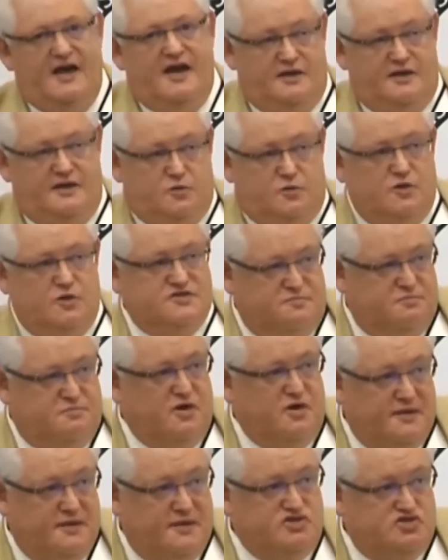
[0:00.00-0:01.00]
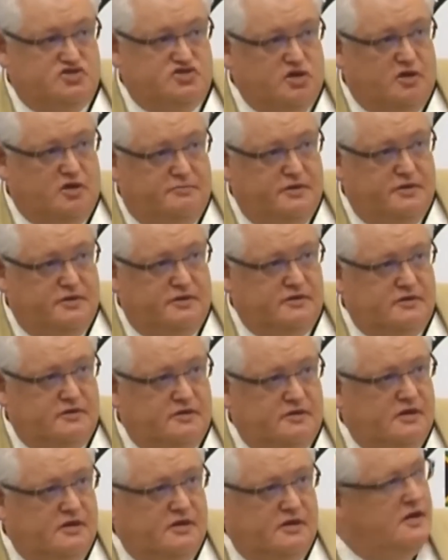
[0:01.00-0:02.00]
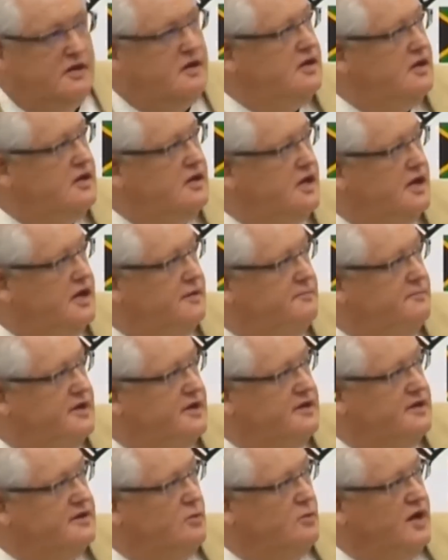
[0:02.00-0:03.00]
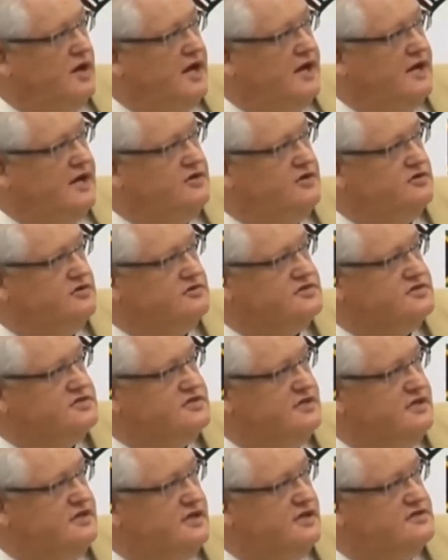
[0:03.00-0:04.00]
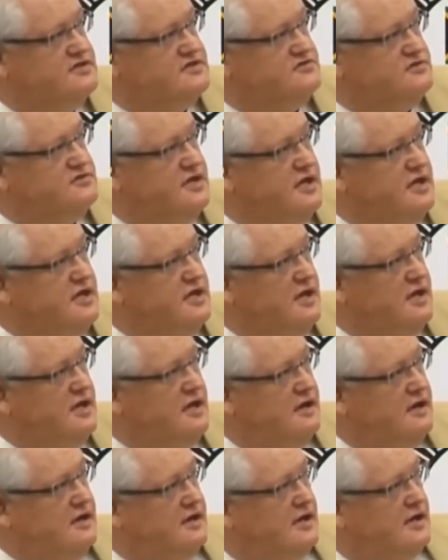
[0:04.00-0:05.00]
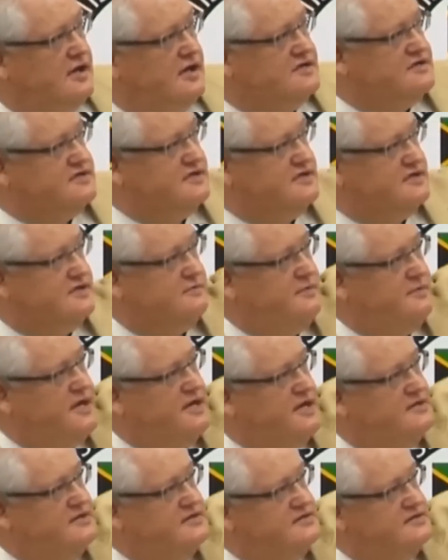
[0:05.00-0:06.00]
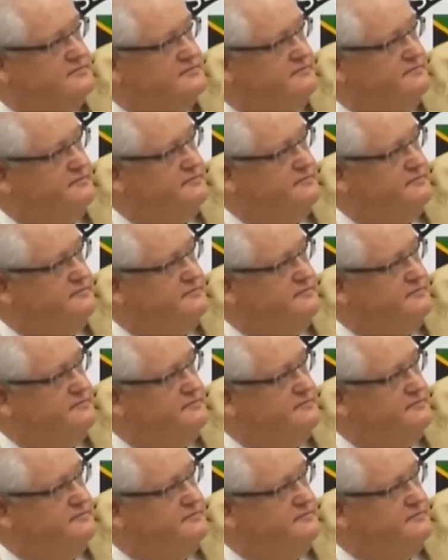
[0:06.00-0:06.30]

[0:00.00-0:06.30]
it was part of my job. In the one hand, you'll see there's 3 elastic bands,